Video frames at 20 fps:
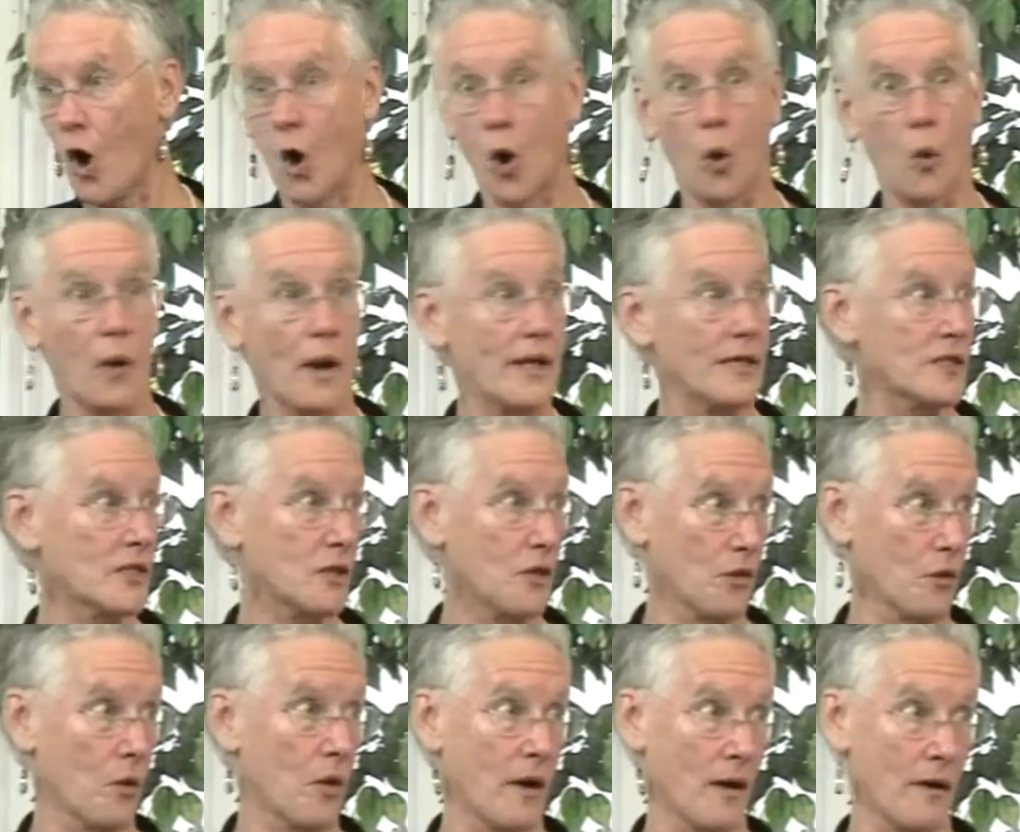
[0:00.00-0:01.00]
always
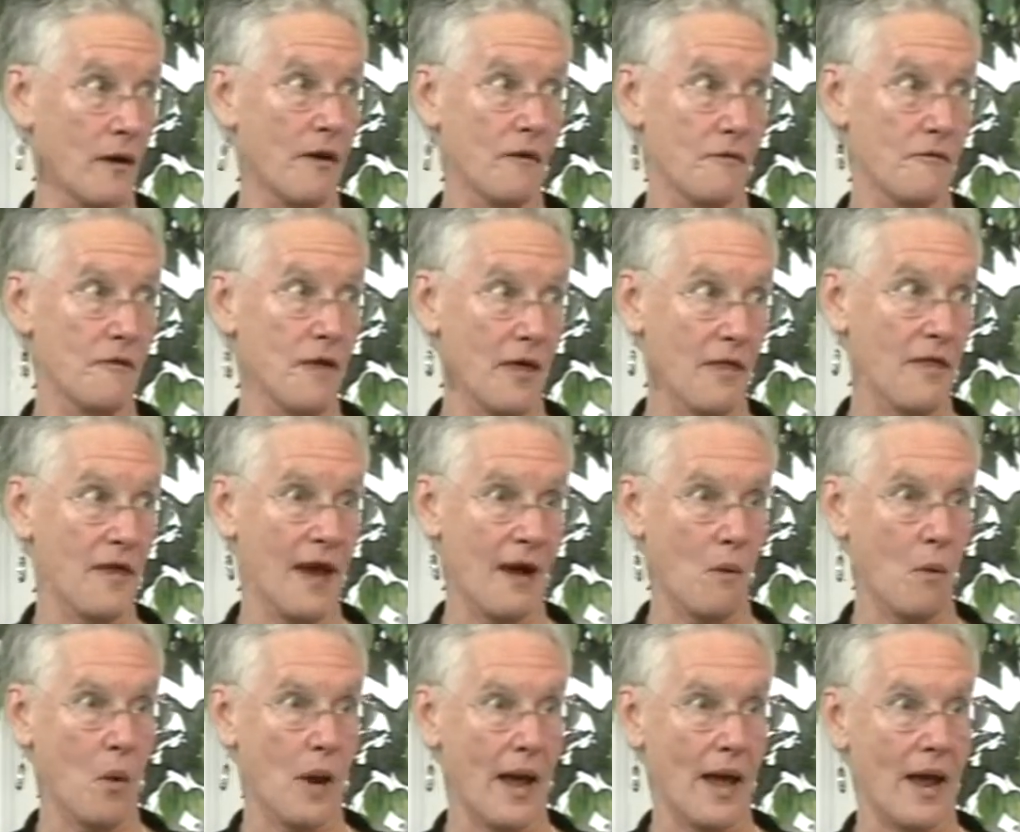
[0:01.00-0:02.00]
thought of
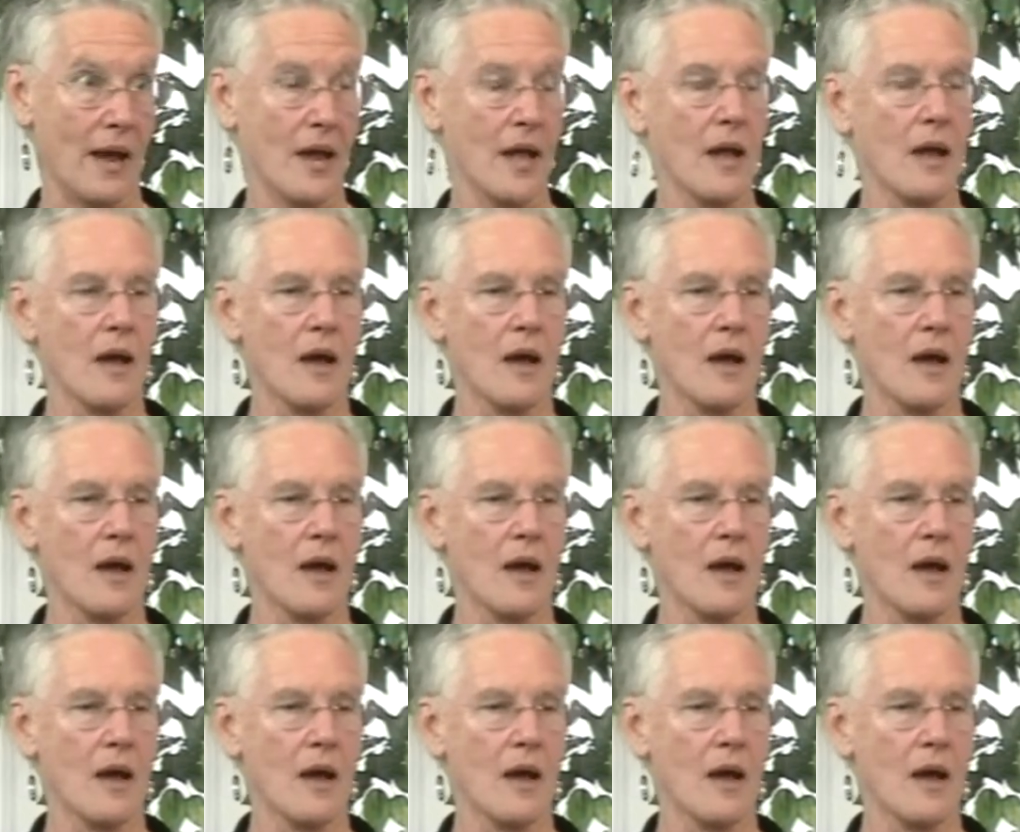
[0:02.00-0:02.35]
that way.